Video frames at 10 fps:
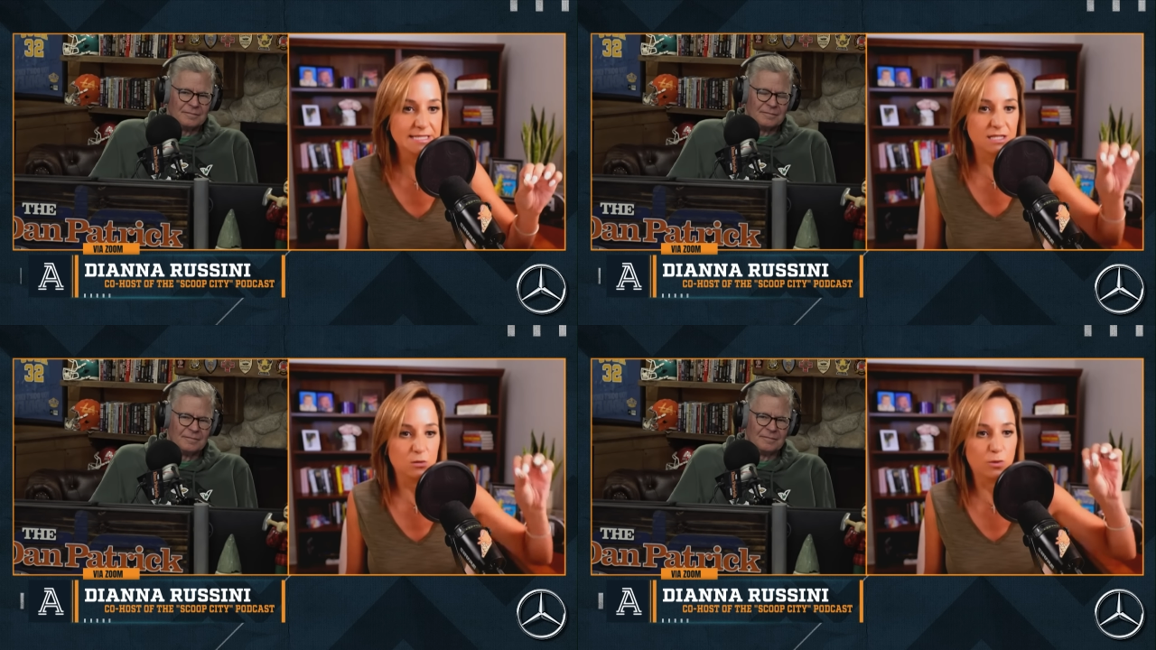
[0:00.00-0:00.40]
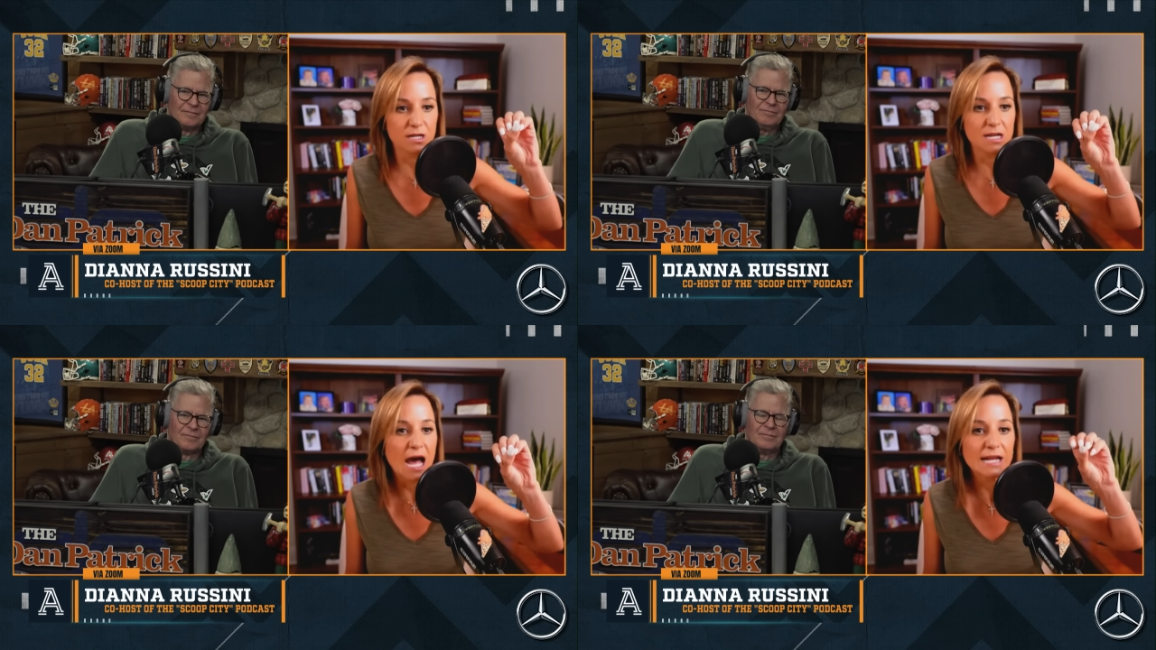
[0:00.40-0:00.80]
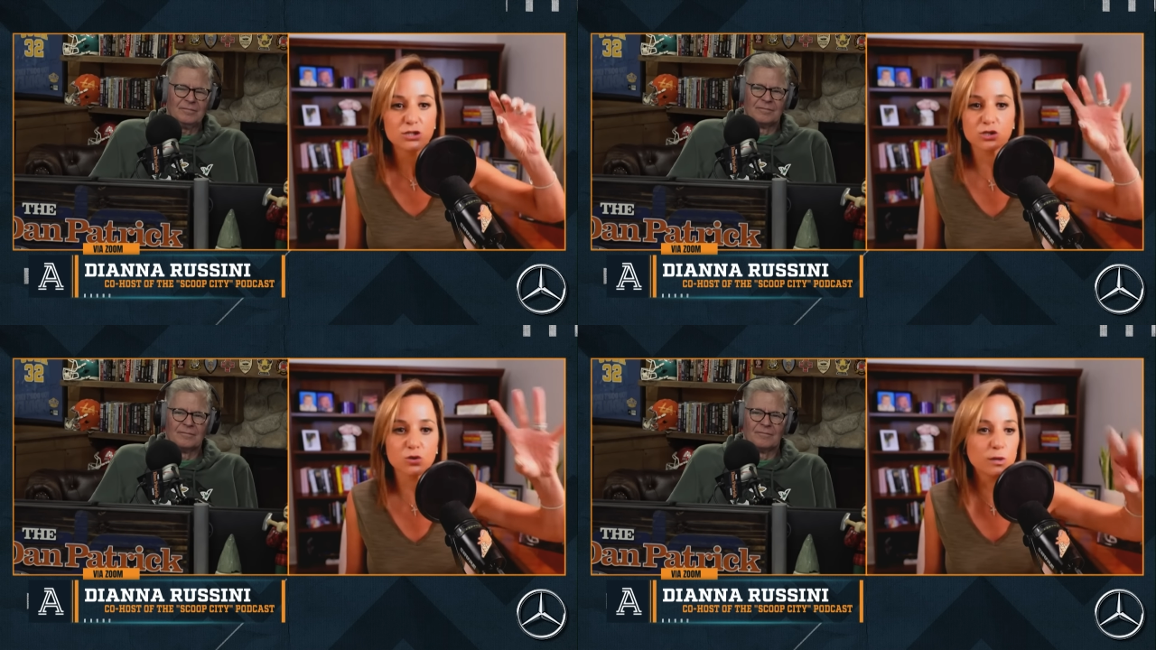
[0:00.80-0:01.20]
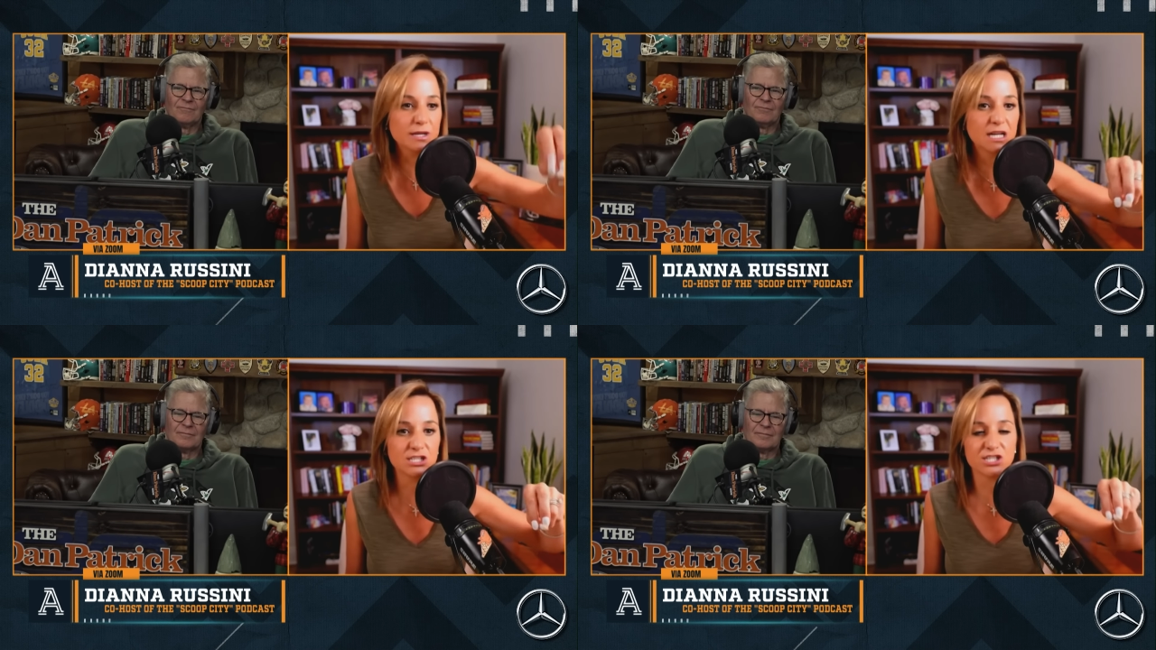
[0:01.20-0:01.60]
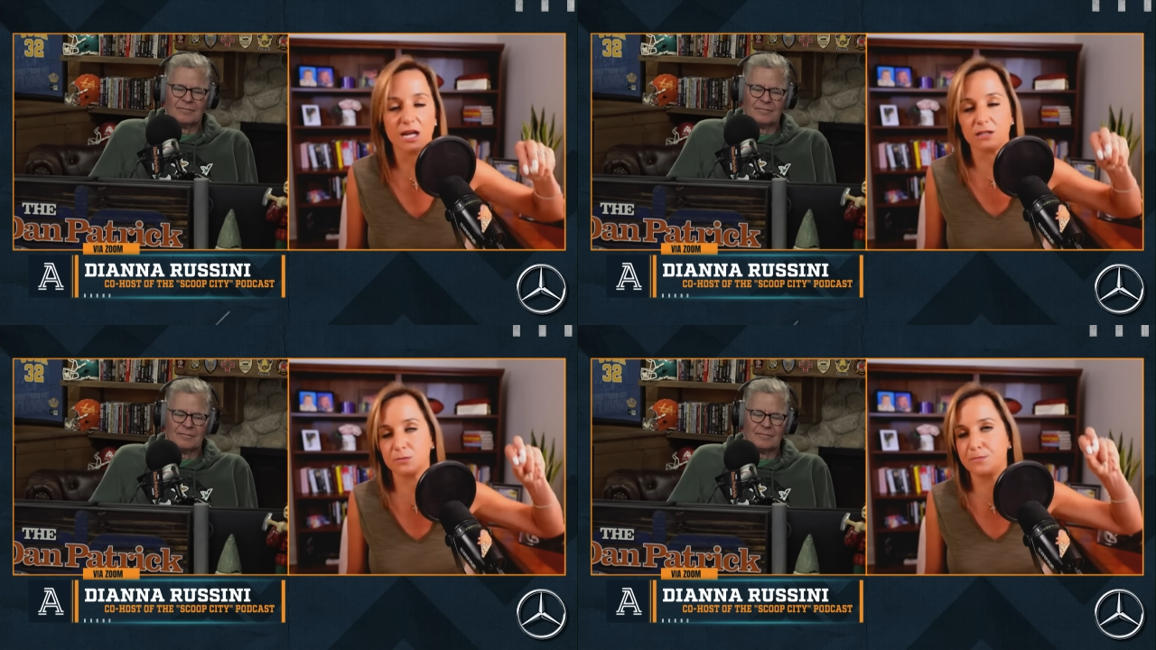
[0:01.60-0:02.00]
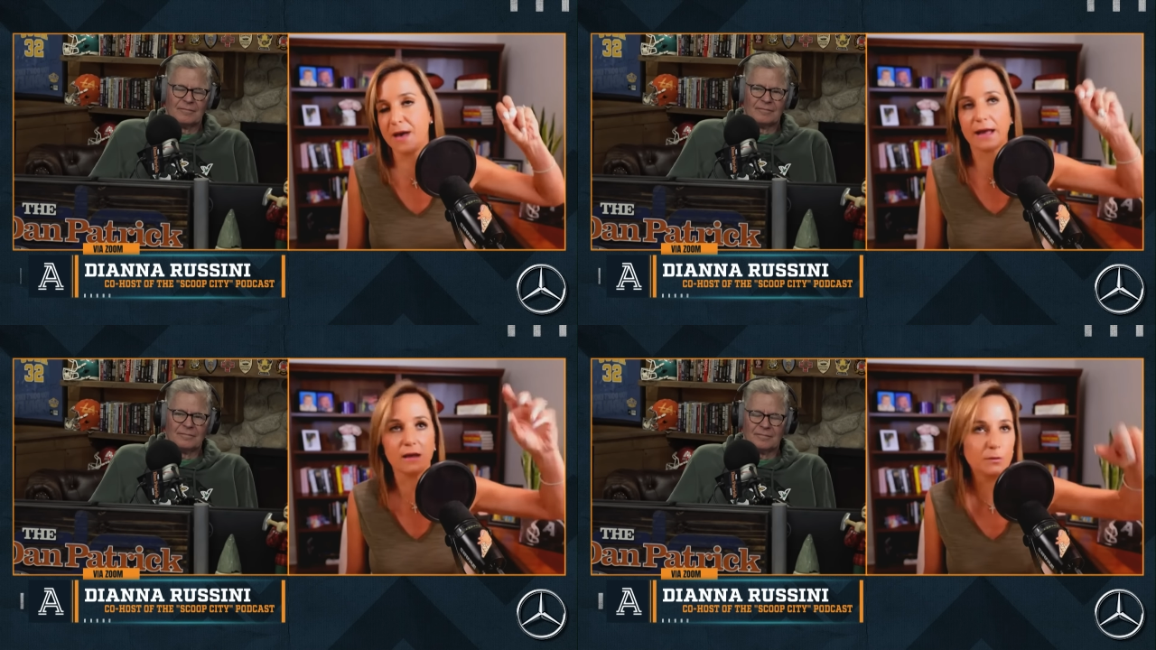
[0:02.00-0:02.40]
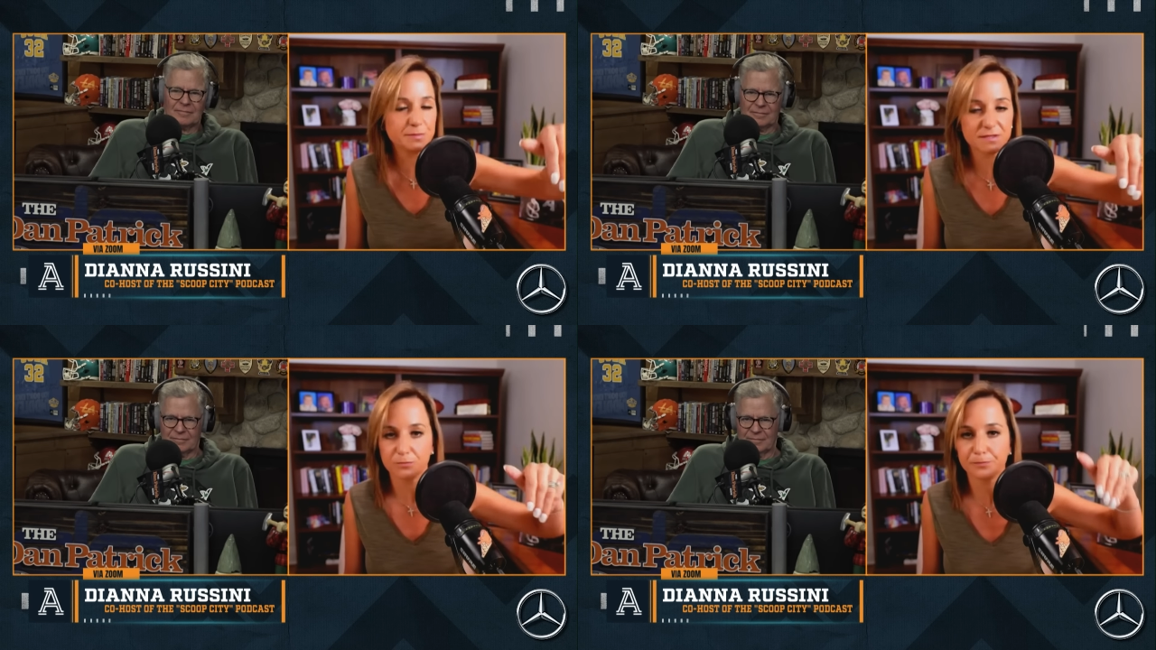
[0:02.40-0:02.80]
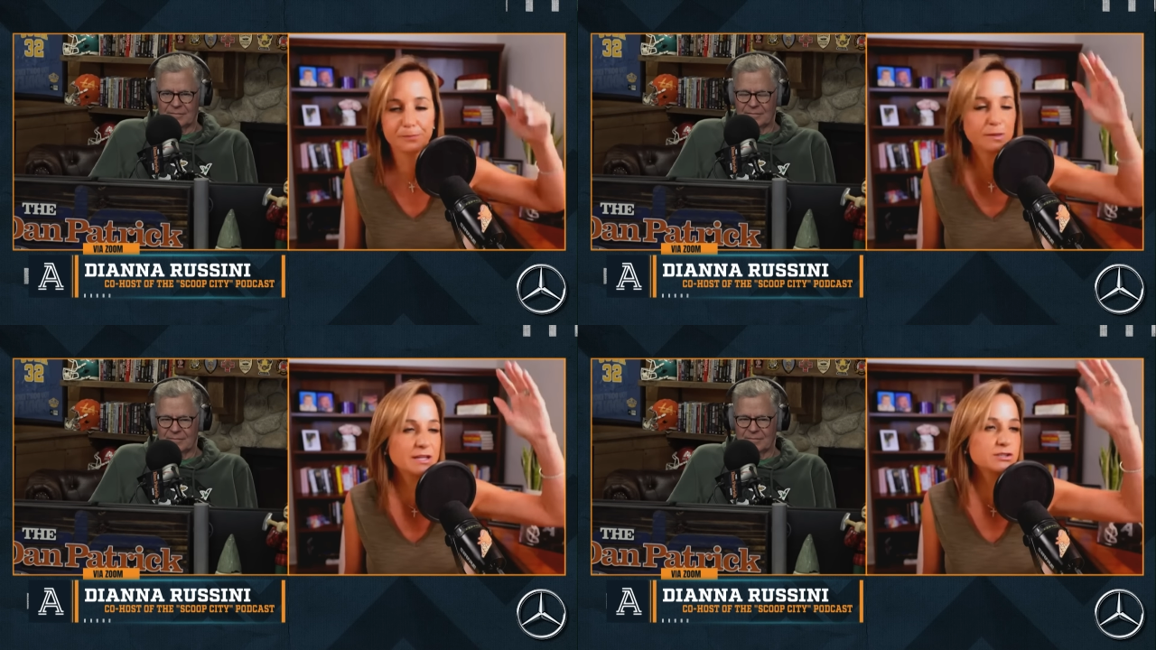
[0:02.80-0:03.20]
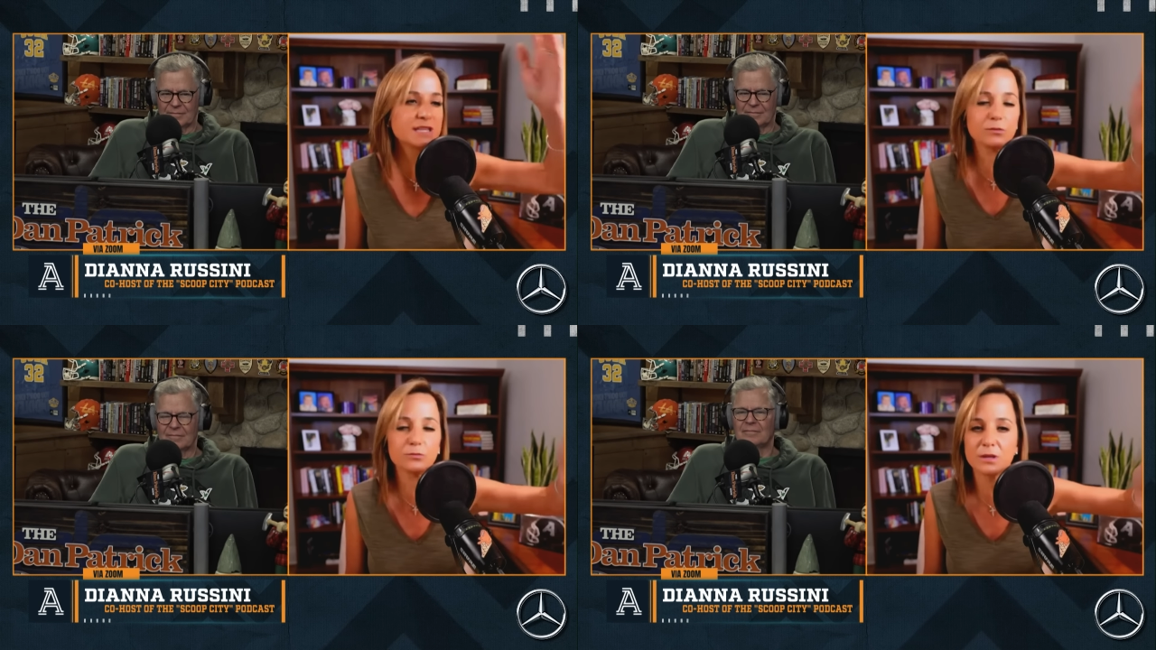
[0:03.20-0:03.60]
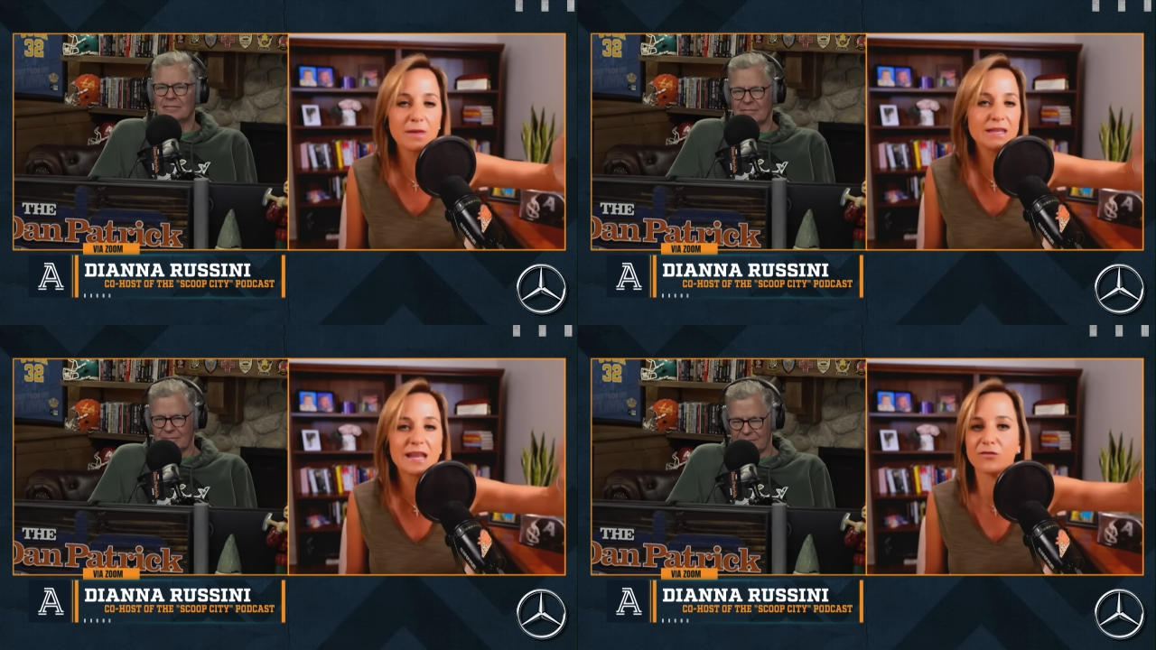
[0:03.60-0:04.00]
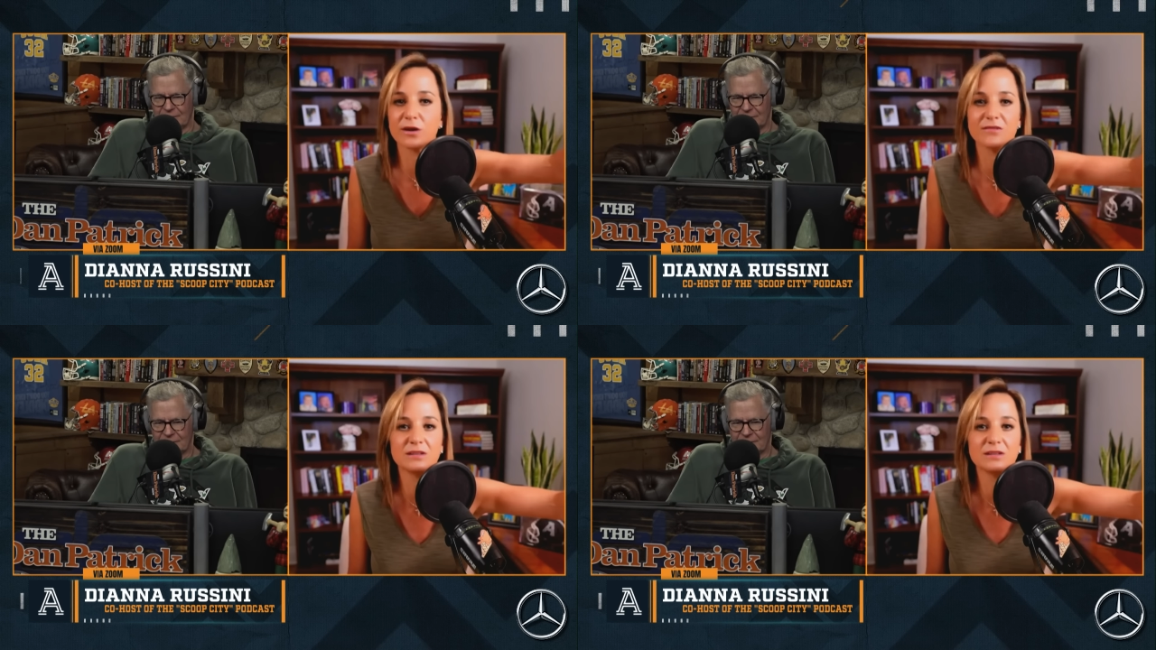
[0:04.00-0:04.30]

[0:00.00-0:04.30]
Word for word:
Speaker 1: when guys are scoring touchdowns, backups, players that we may never even